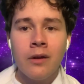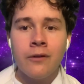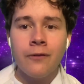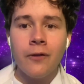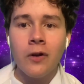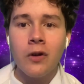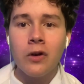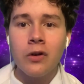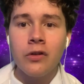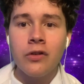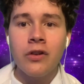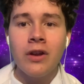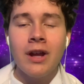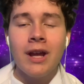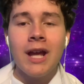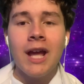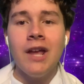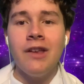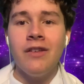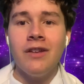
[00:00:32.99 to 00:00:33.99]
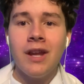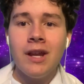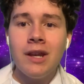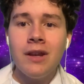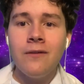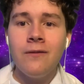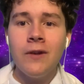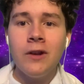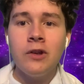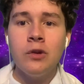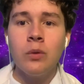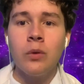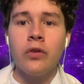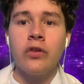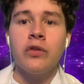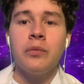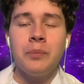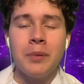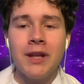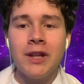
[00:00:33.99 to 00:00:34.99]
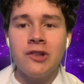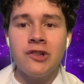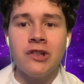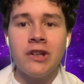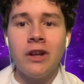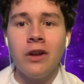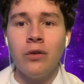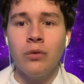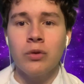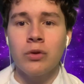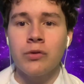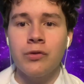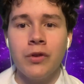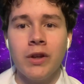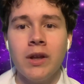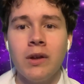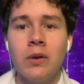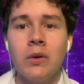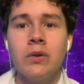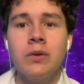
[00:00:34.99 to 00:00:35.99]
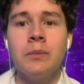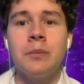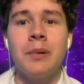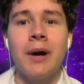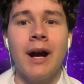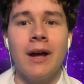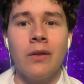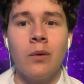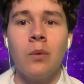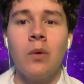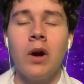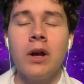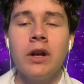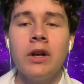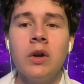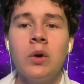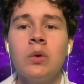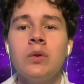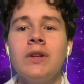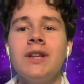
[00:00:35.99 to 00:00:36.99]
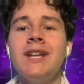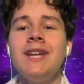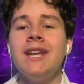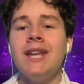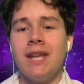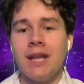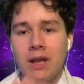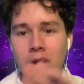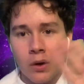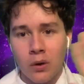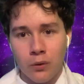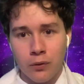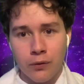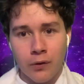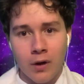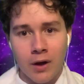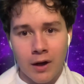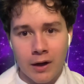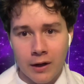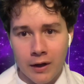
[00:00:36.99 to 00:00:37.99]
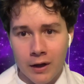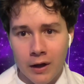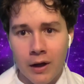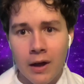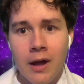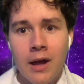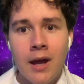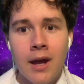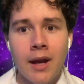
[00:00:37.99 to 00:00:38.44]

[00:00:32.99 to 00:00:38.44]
First is an individual species revealed by the one and only Eofauna.